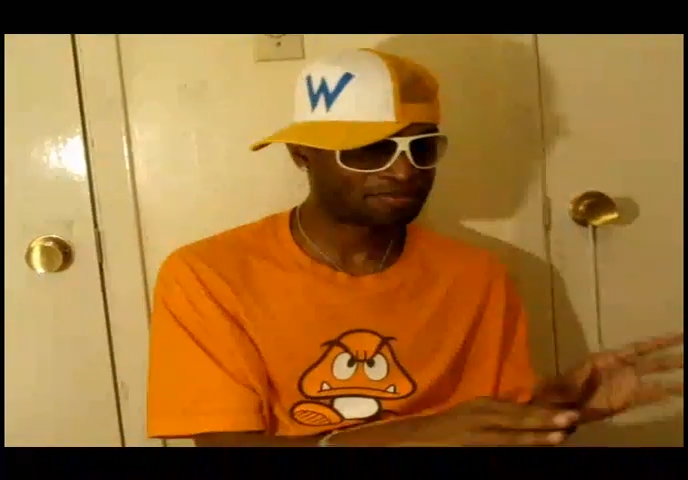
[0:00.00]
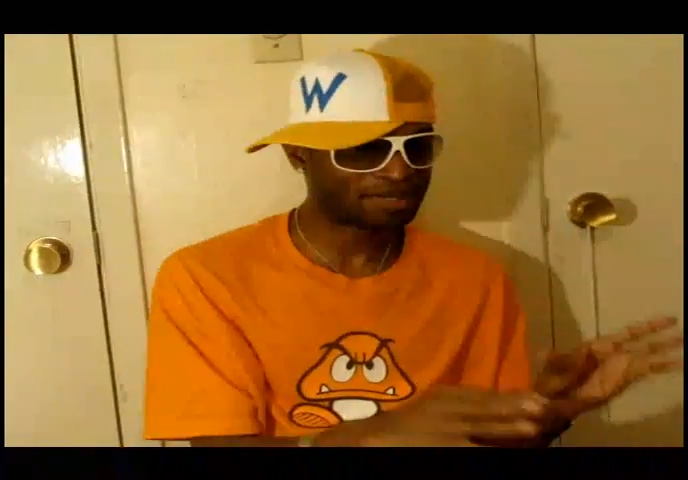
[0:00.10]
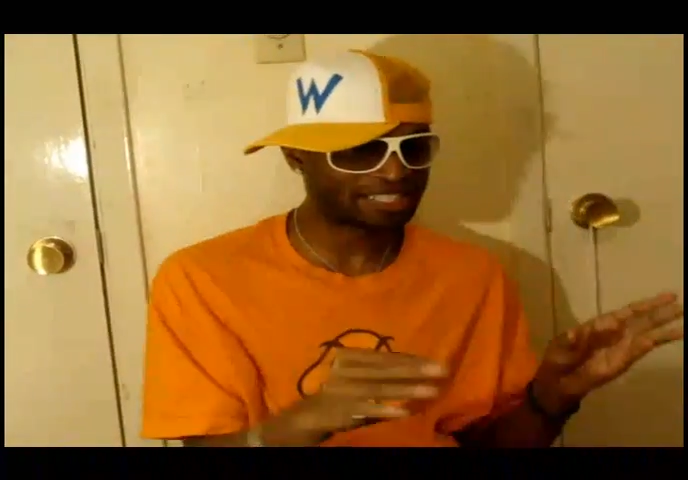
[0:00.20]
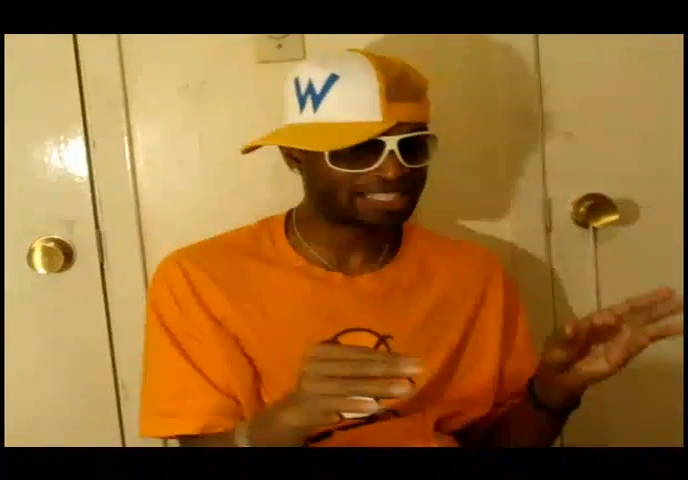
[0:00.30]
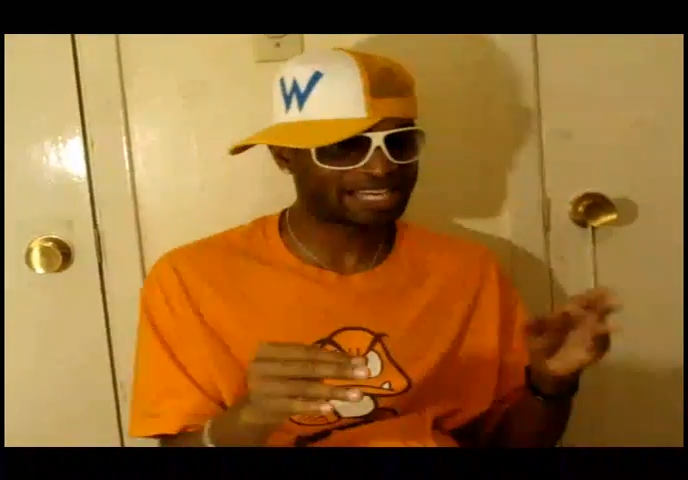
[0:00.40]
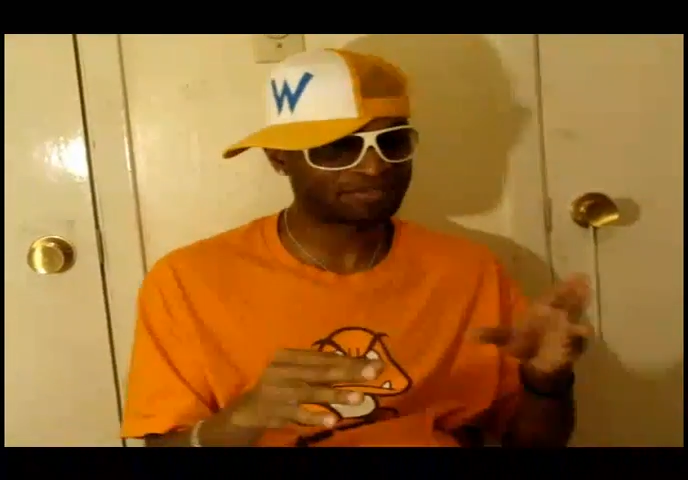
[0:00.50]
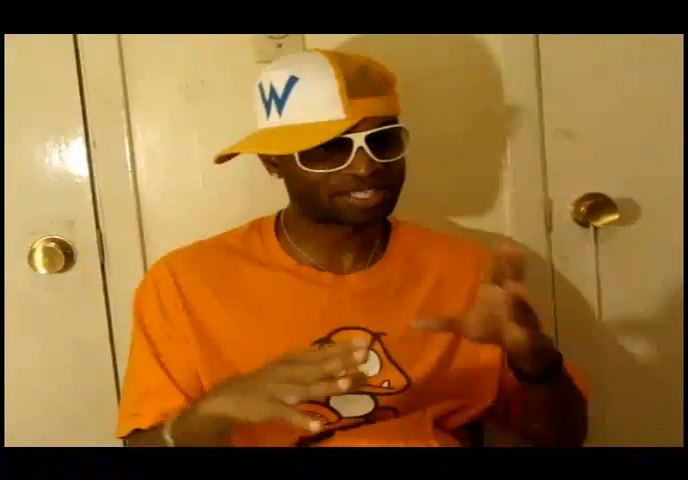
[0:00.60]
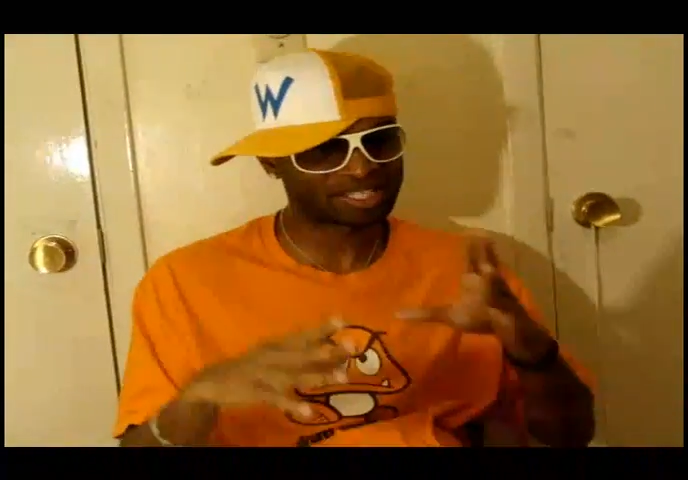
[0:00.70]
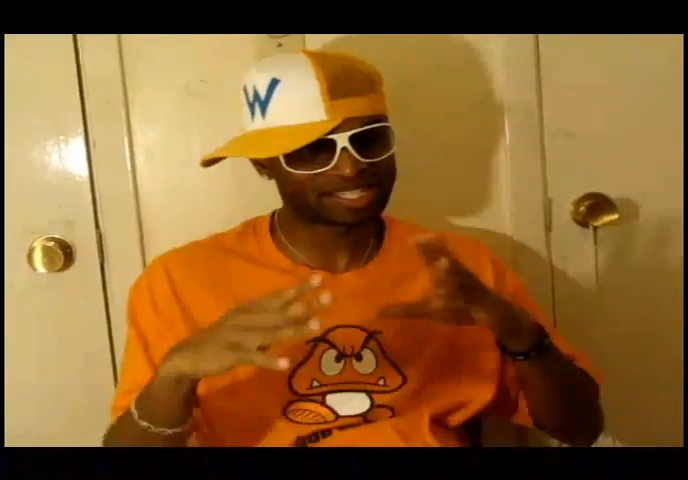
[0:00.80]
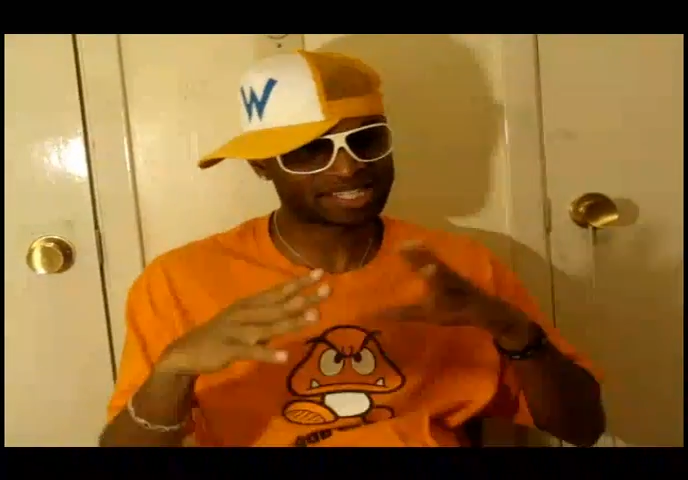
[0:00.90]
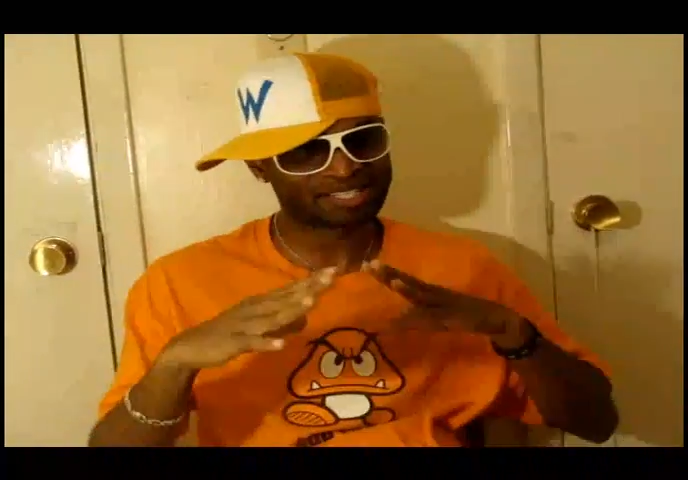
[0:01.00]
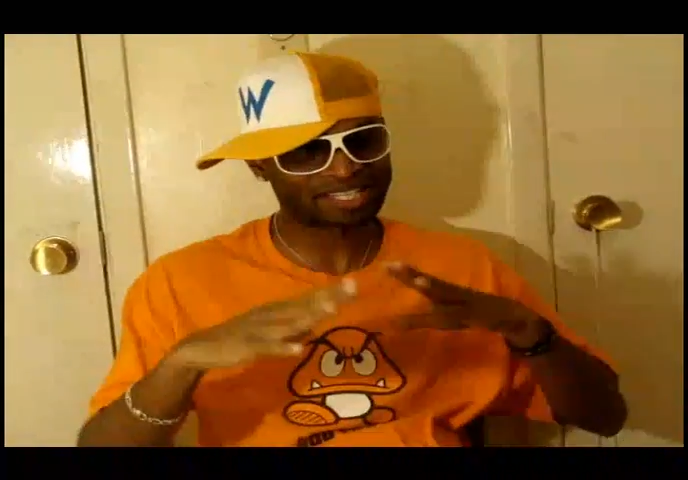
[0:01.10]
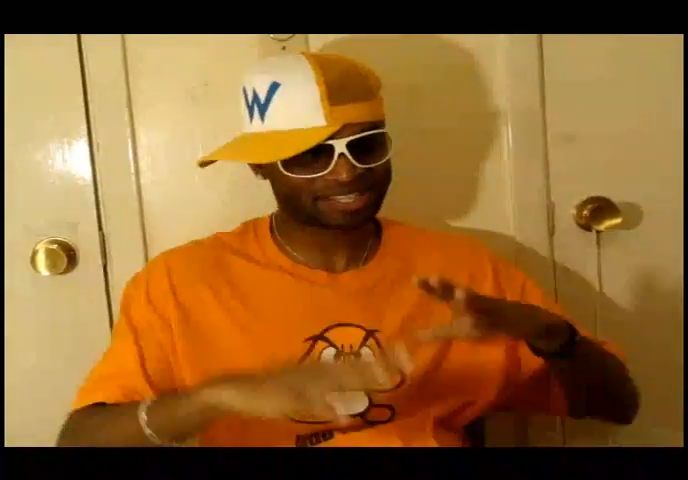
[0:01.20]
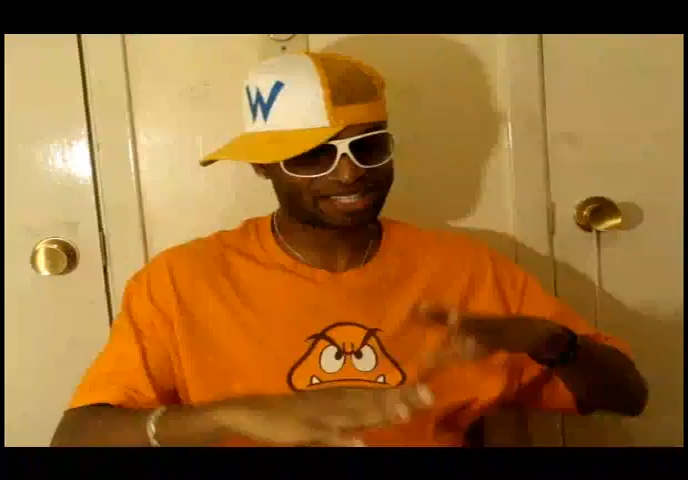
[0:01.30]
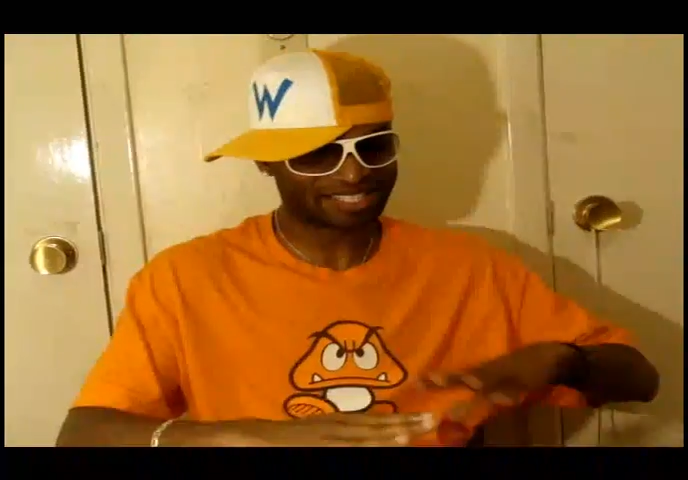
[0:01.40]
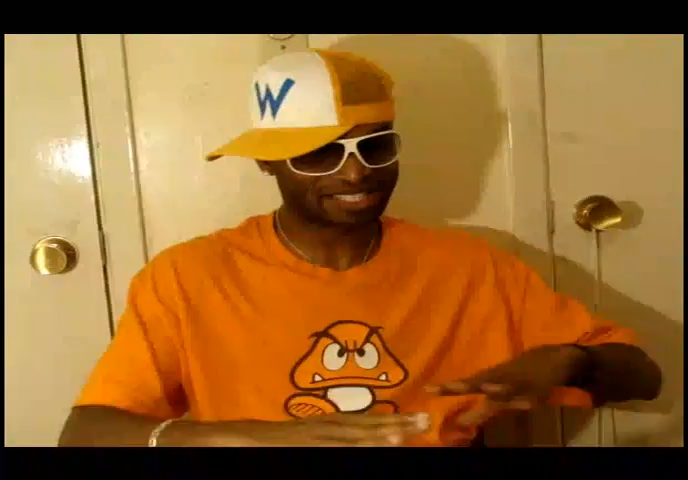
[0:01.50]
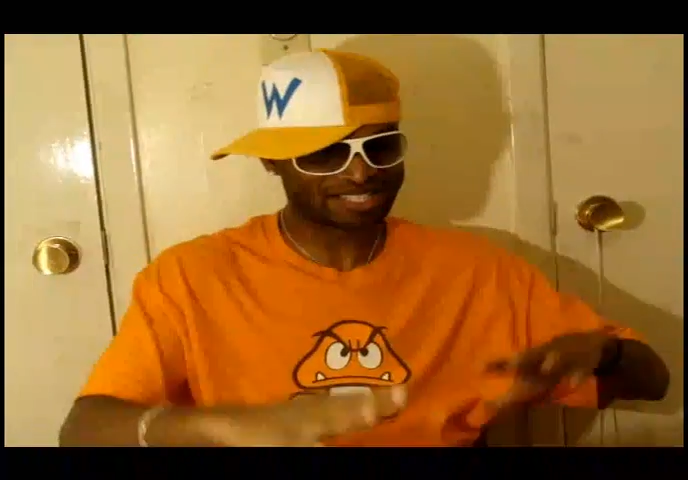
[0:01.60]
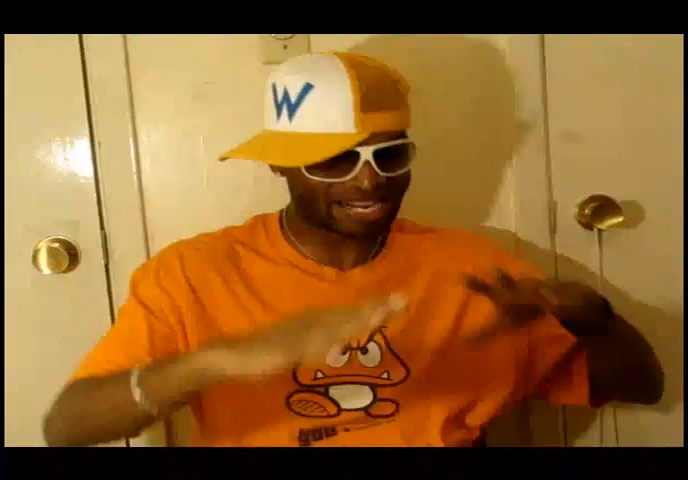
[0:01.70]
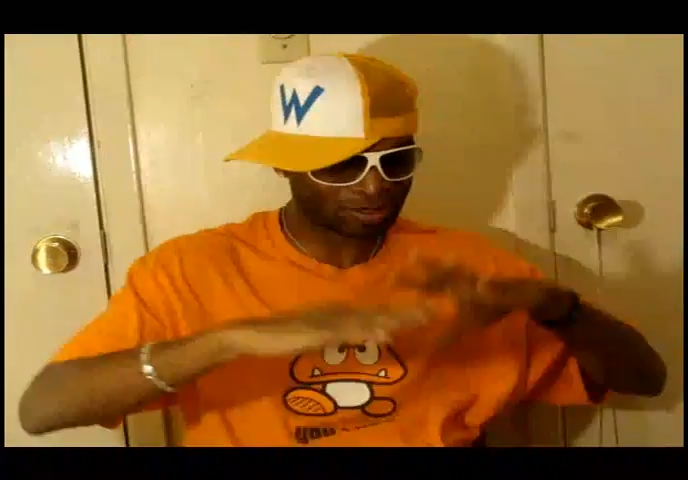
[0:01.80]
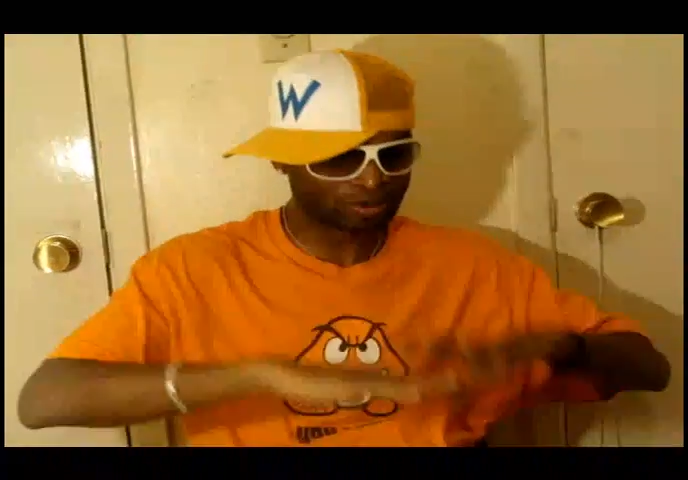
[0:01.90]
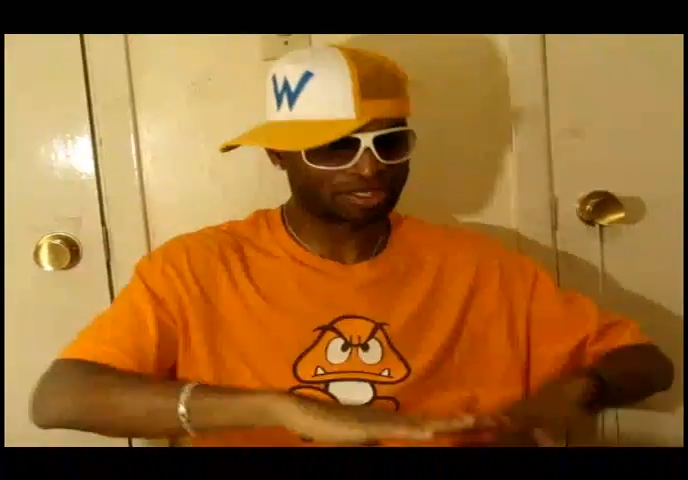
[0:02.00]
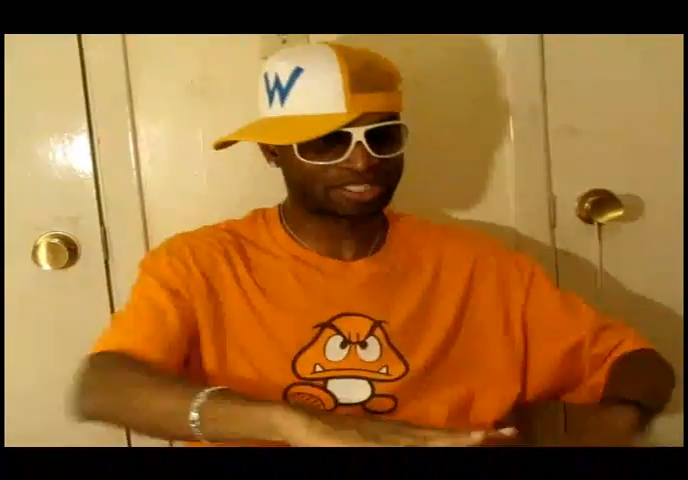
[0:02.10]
but I like having like things natural